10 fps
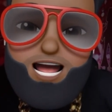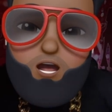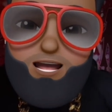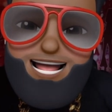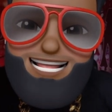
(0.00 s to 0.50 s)

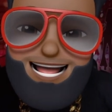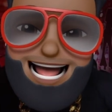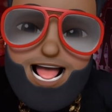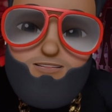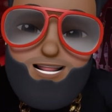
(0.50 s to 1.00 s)
Where is my
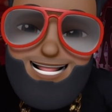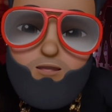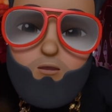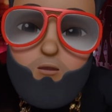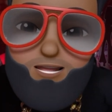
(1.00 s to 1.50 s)

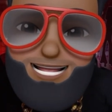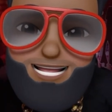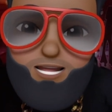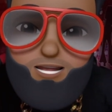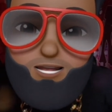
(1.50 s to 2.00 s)
African
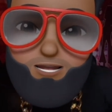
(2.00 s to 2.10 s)
queen?